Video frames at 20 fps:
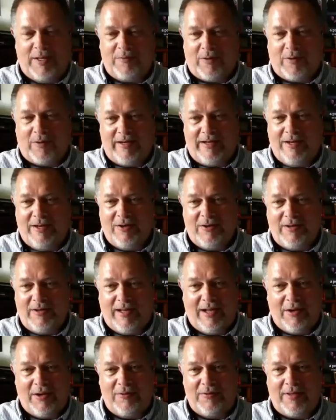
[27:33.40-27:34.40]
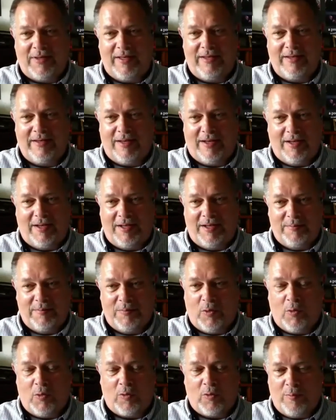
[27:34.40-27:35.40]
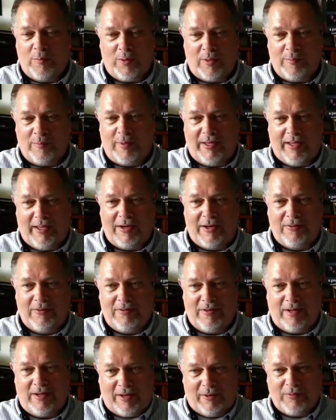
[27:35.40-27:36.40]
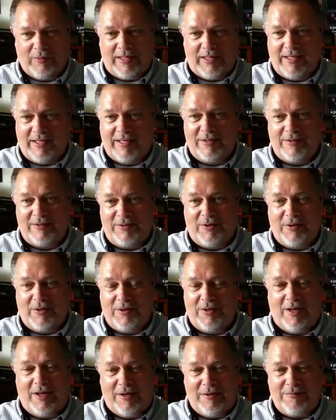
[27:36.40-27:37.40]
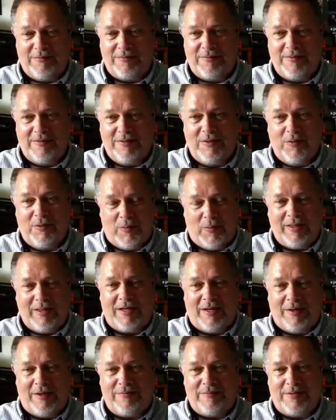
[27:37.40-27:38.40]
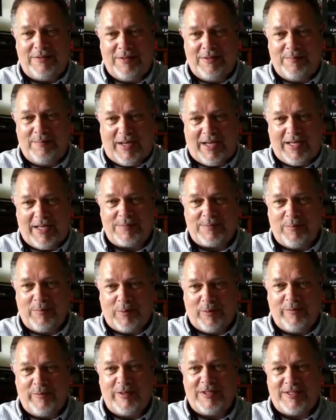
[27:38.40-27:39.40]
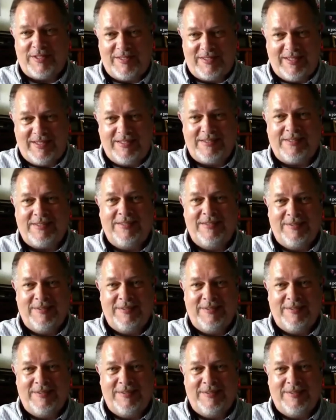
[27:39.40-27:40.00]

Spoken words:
right here and now that I am horrible at piano. I only did well enough to pass my proficiencies.